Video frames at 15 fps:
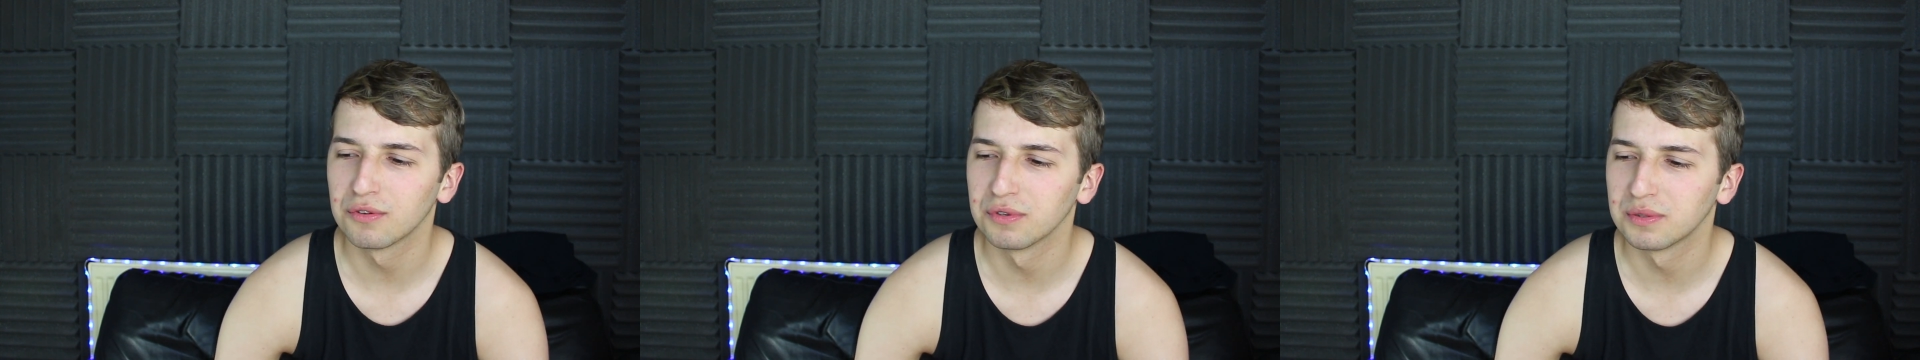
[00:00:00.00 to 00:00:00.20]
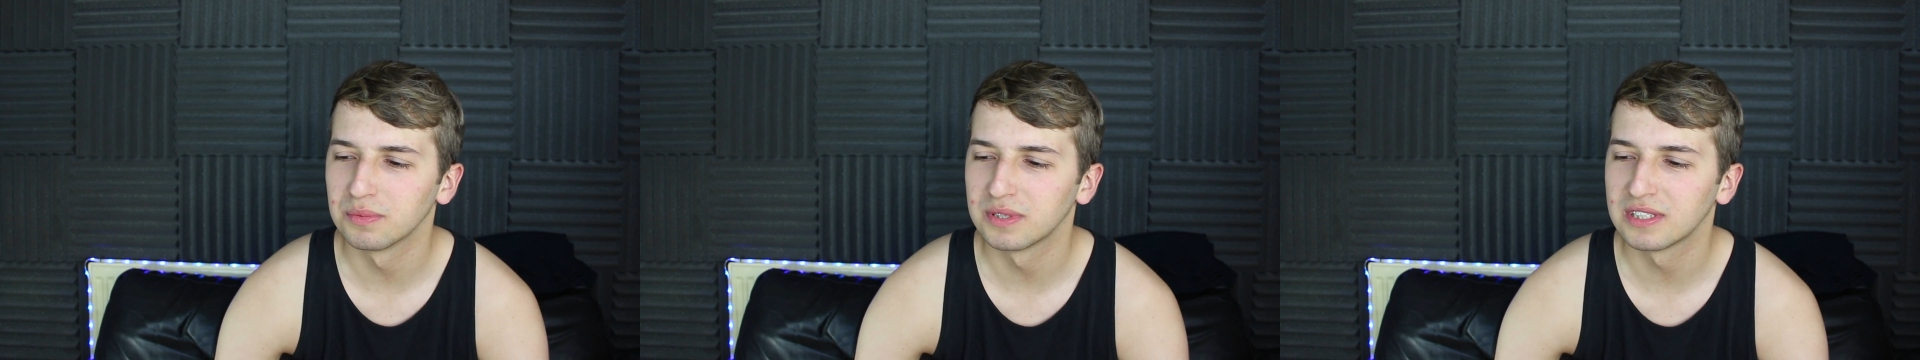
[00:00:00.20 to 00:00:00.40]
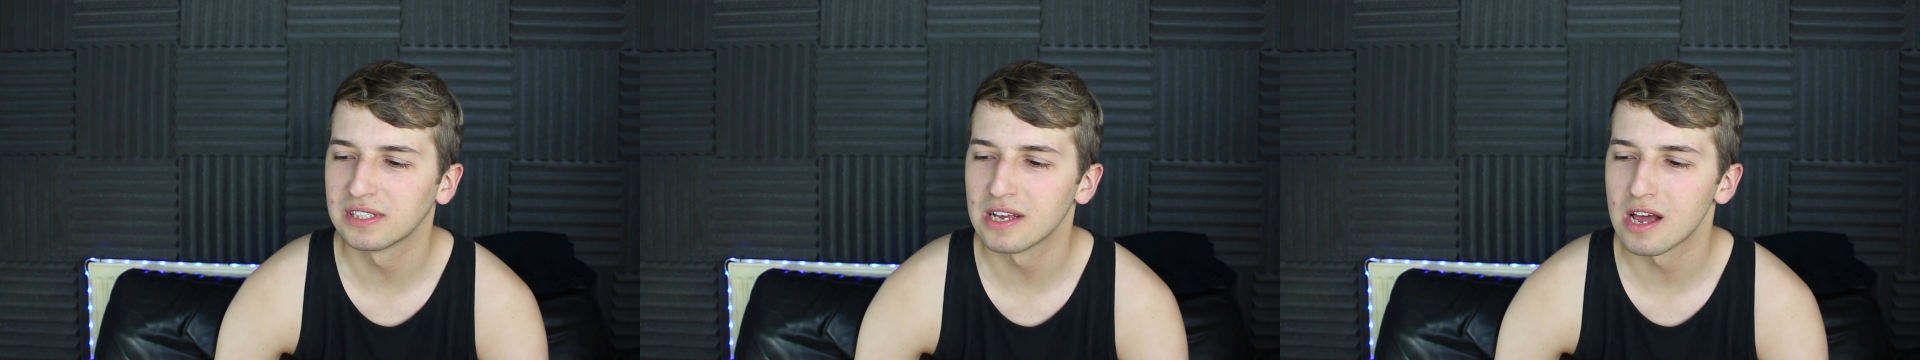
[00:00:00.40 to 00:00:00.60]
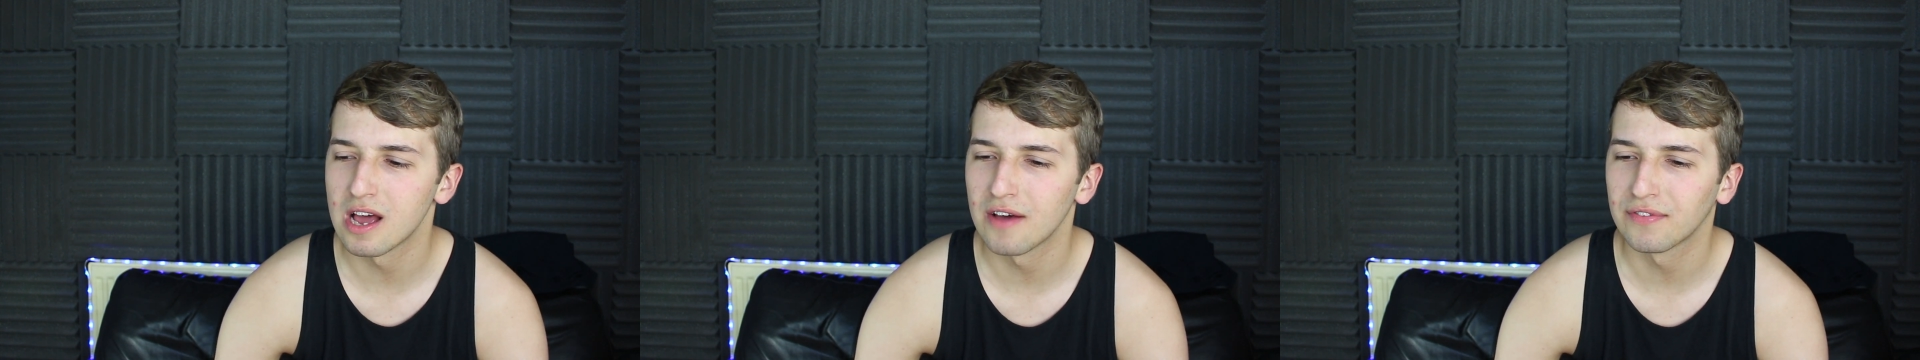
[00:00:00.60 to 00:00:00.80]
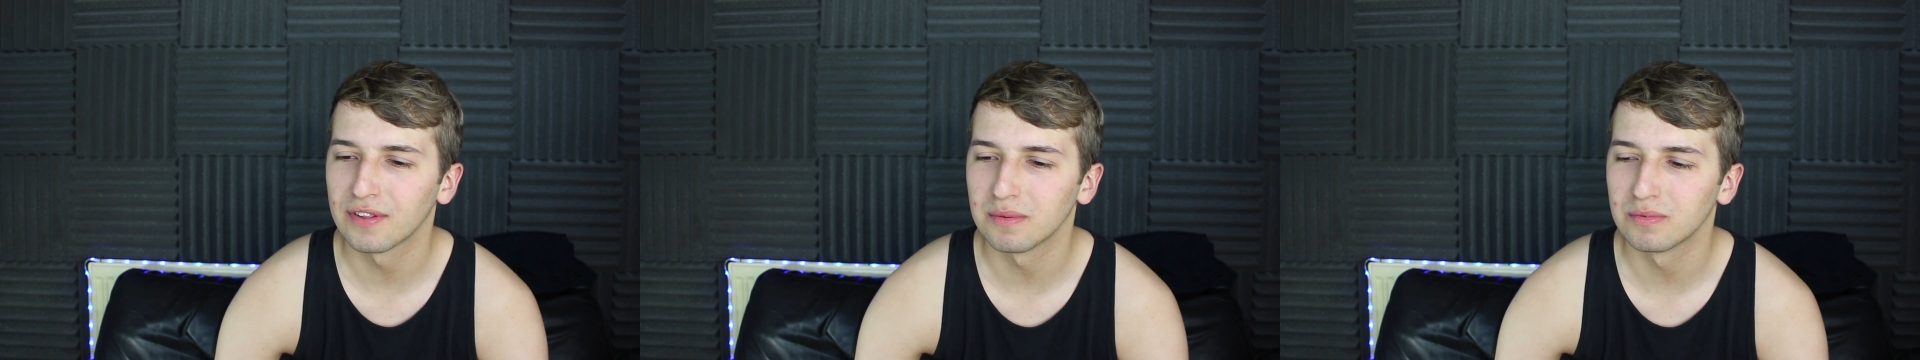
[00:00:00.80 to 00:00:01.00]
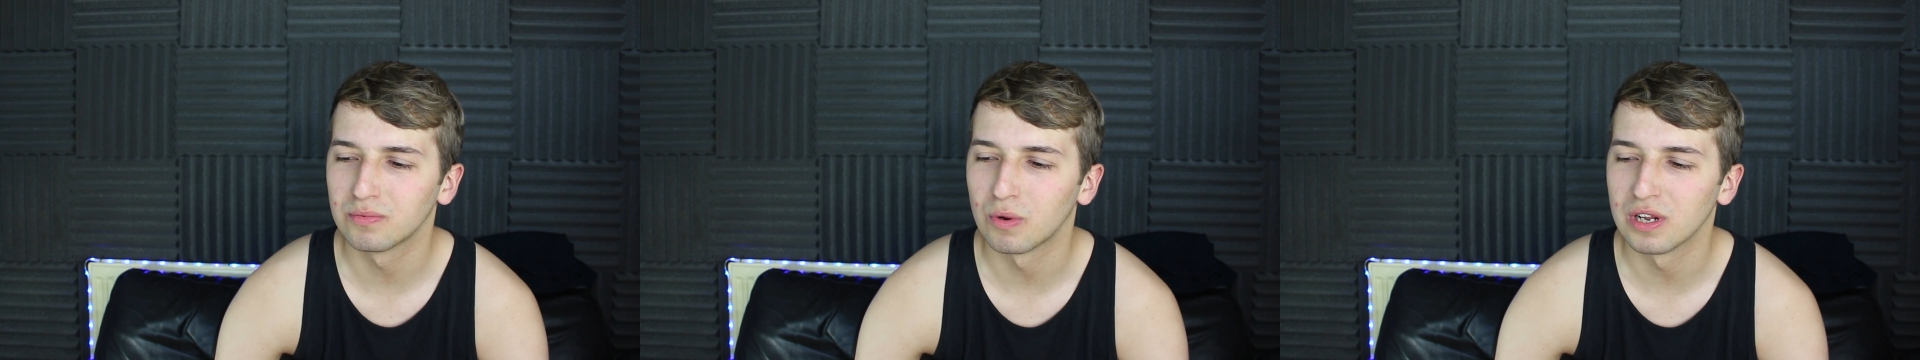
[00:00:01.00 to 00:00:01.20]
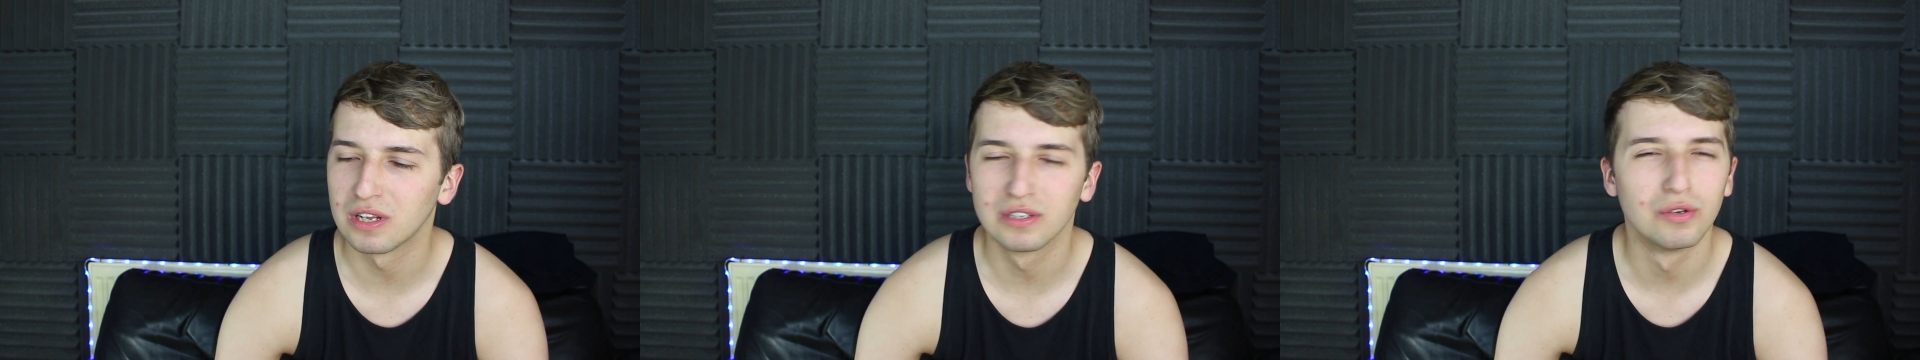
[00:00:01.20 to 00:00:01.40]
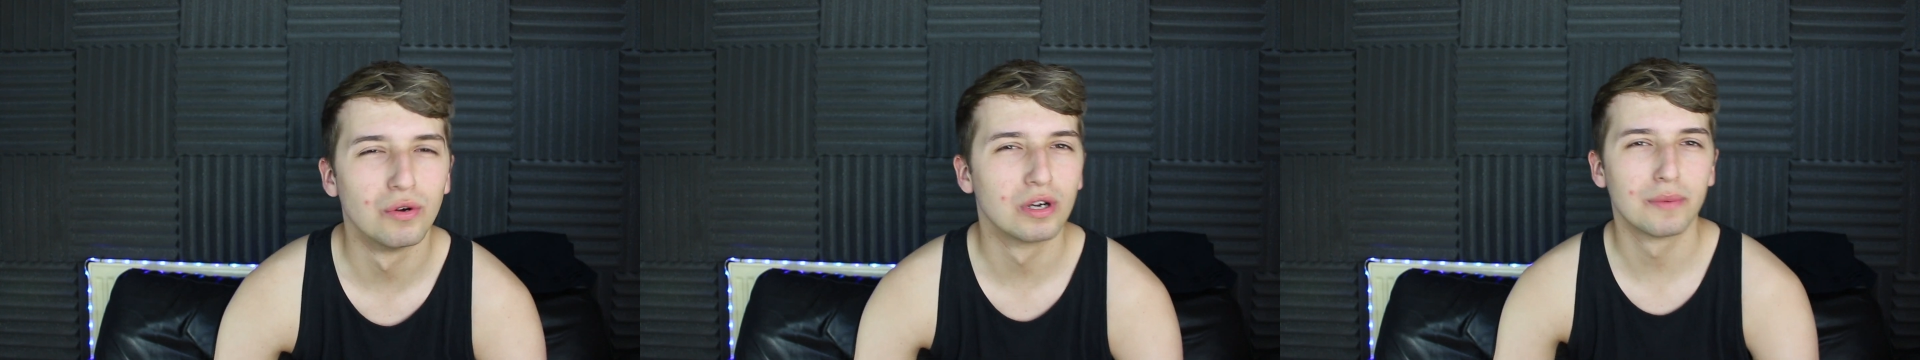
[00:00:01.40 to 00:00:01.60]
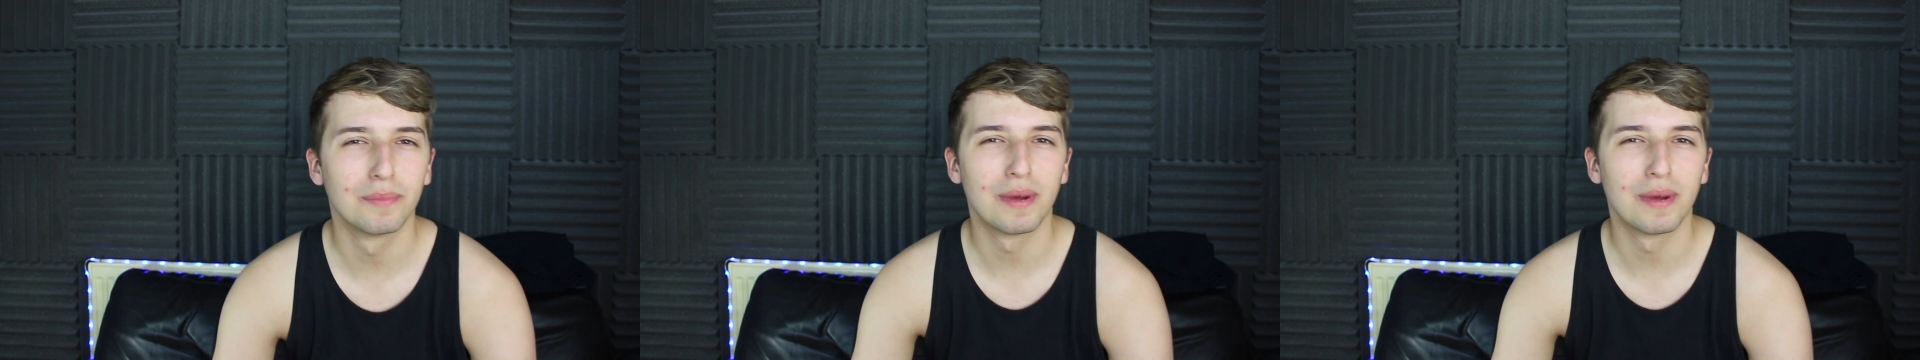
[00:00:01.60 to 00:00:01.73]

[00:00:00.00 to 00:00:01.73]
through some stuff that I just wanted to talk